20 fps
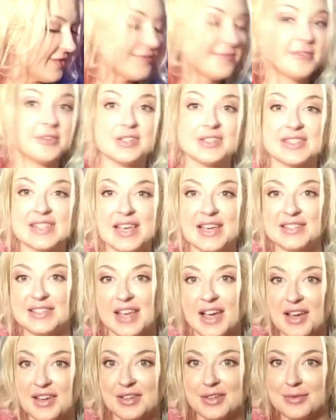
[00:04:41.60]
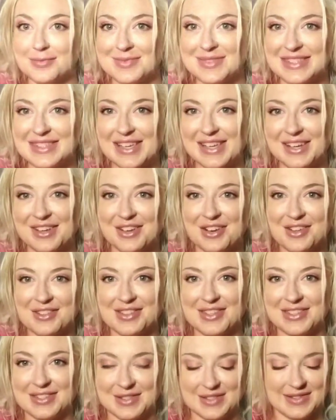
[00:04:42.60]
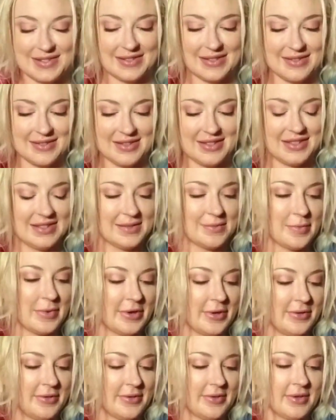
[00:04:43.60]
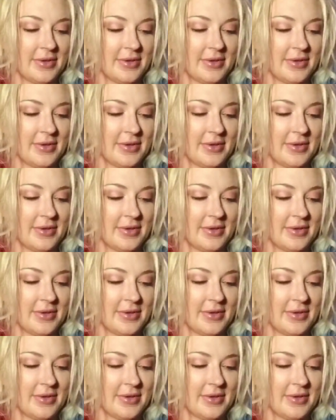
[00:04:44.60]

full-size items that I got this month,